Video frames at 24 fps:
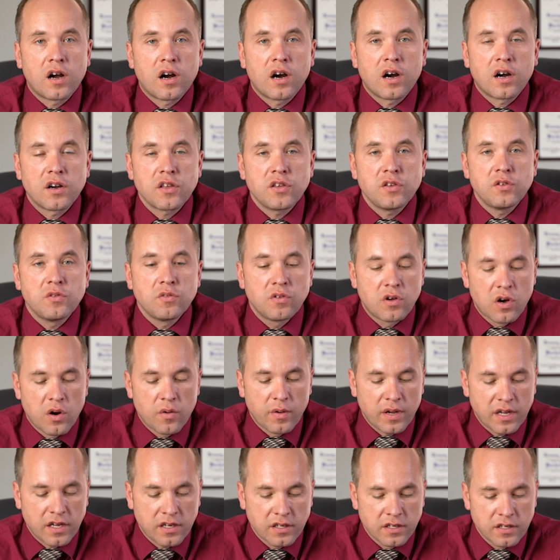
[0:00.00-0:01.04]
are you
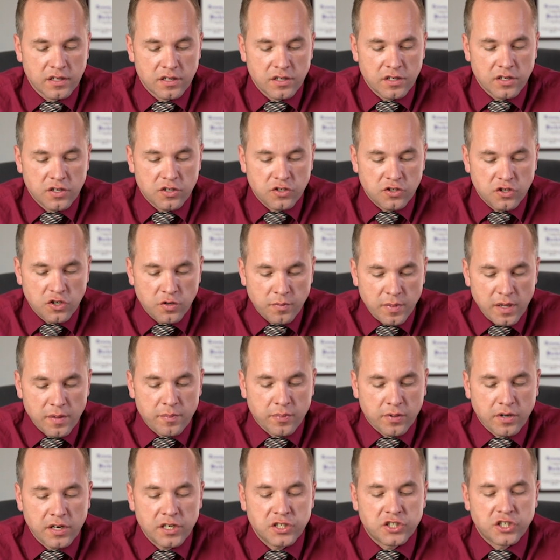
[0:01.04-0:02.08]
going to be
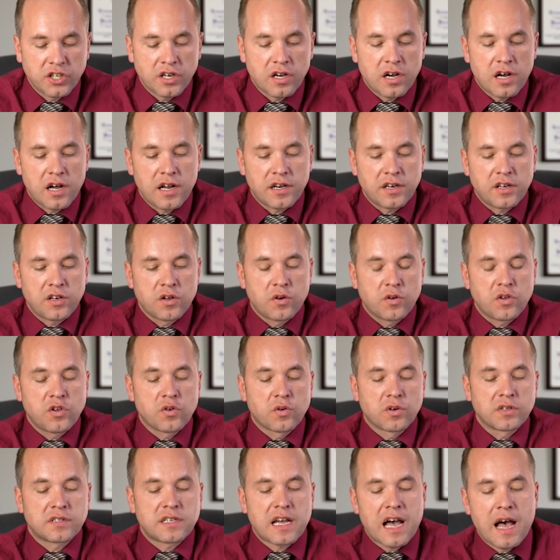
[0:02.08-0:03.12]
preaching on?
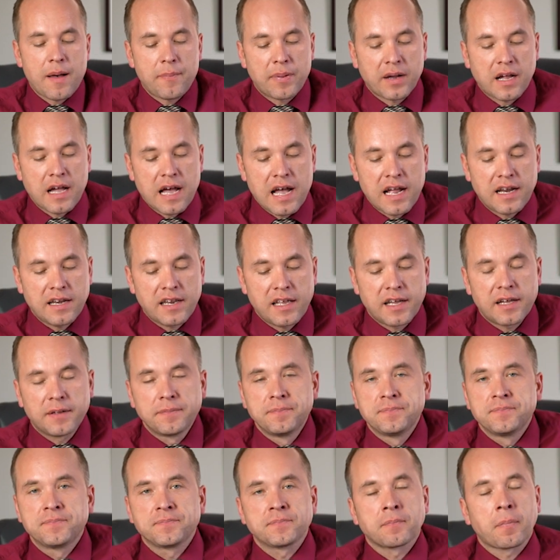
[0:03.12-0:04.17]
Your topic
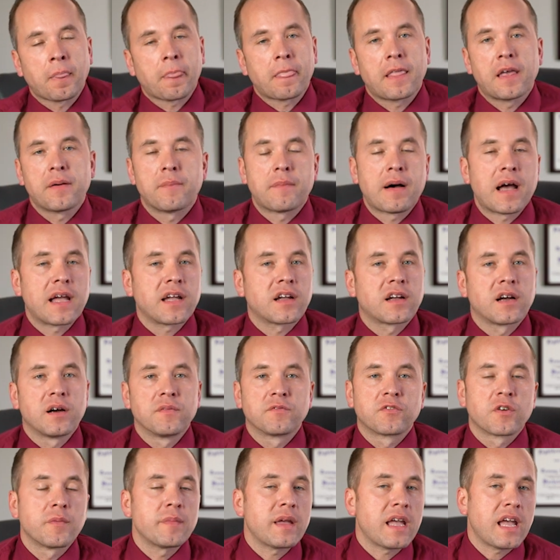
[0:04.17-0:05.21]
idea, it might come
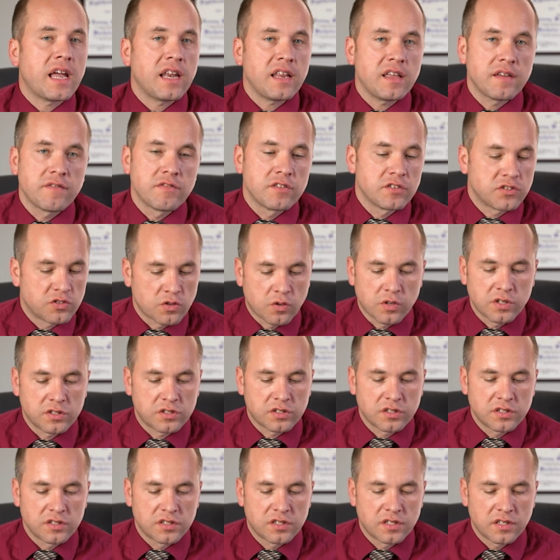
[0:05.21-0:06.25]
from any of the
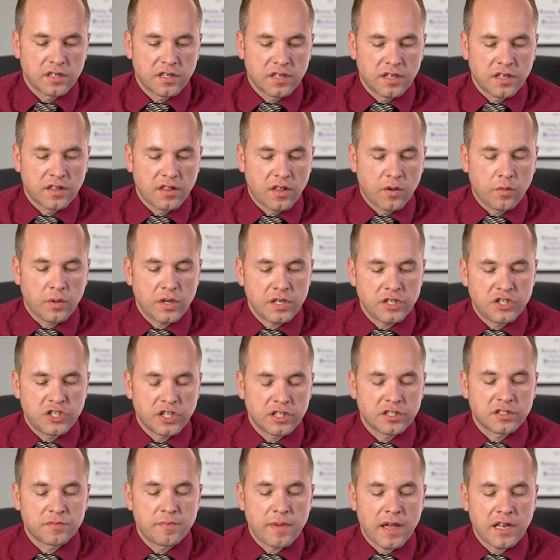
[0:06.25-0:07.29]
sources that we
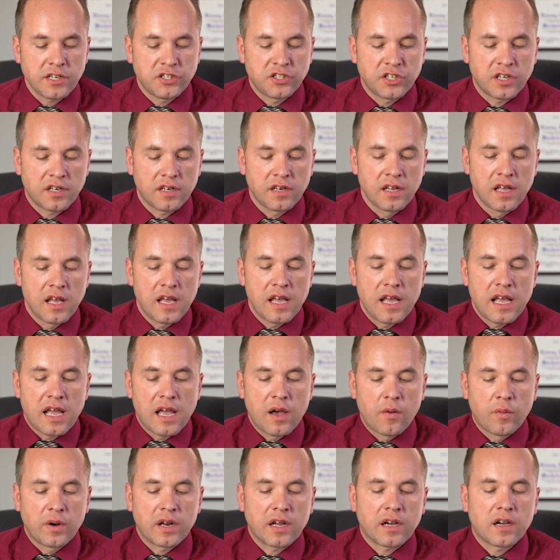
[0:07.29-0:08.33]
just mentioned.
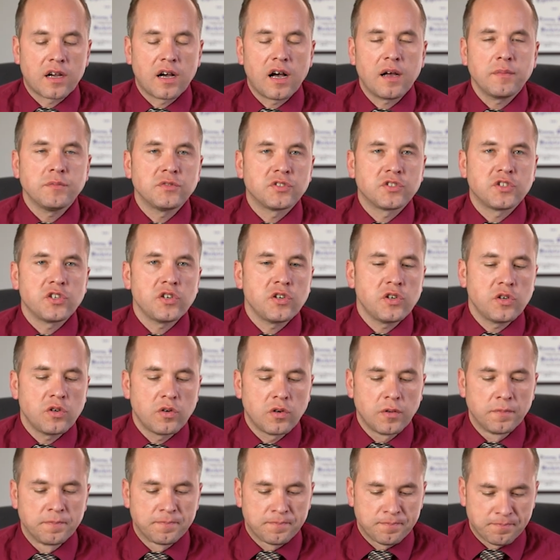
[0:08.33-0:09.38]
And when it comes
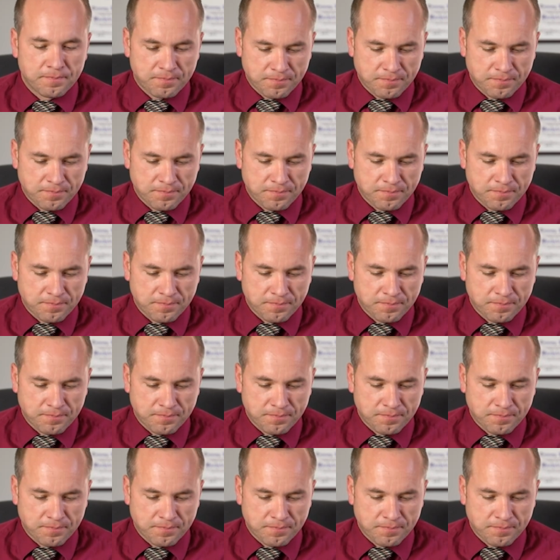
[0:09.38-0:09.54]
to